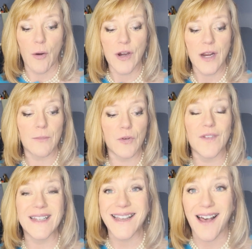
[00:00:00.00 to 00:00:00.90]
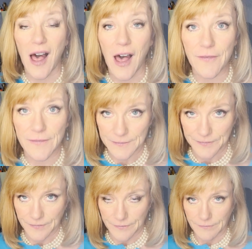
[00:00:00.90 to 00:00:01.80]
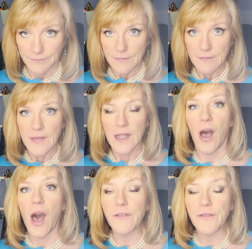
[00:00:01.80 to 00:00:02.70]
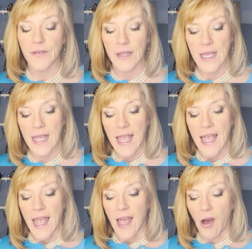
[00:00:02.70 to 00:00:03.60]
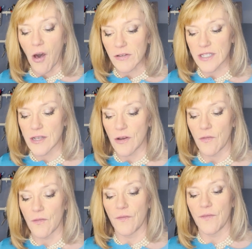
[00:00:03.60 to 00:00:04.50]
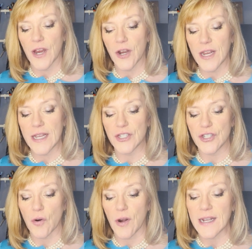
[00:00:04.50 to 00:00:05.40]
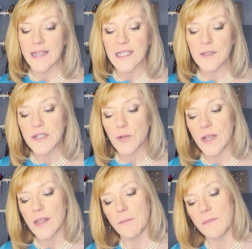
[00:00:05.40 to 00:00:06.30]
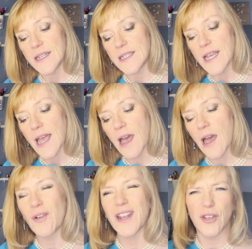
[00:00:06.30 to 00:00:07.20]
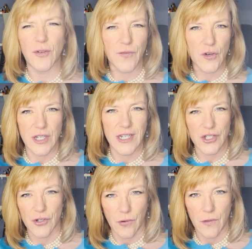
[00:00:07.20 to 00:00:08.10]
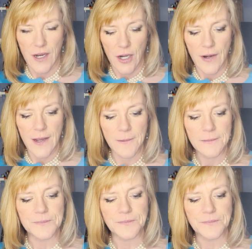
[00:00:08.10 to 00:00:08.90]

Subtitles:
we're going to move into Huff. Huff, also very historic, and this is between the Midtown and University Circle area.